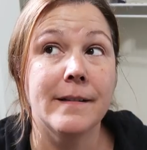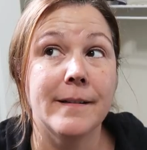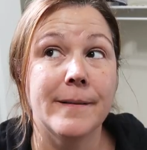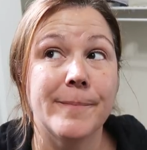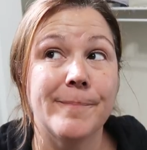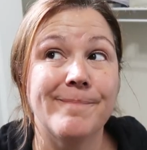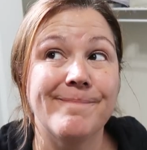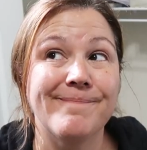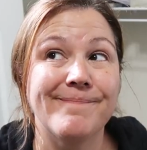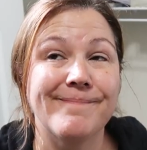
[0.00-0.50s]

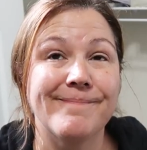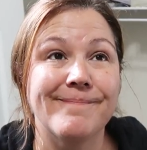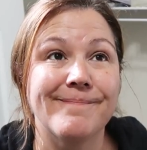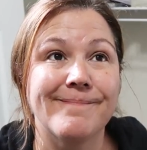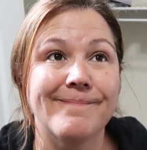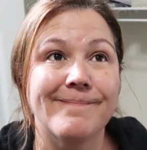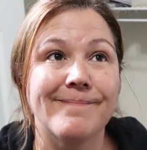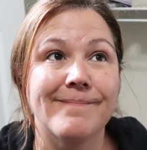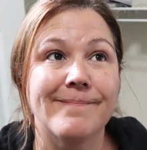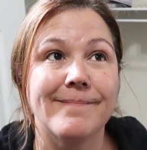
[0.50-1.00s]

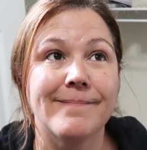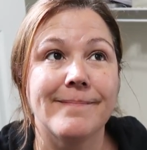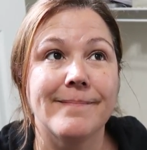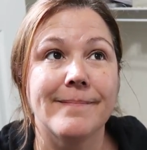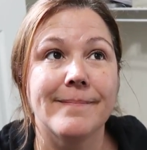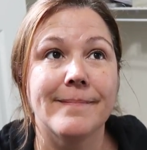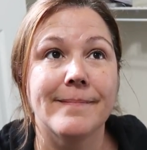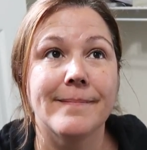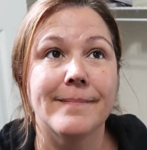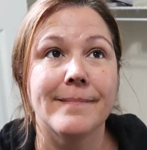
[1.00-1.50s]

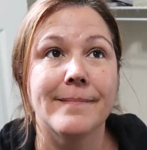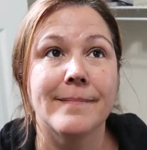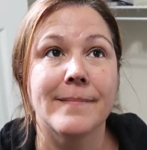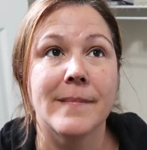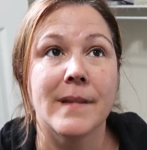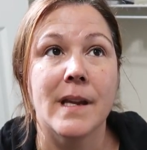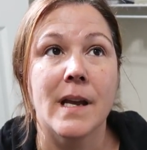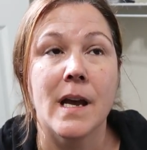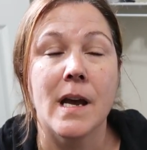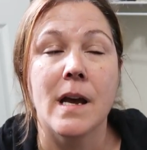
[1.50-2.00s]

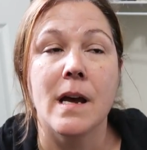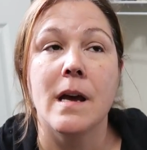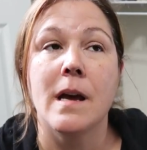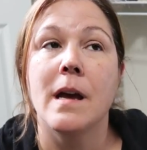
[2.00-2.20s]
[no speech]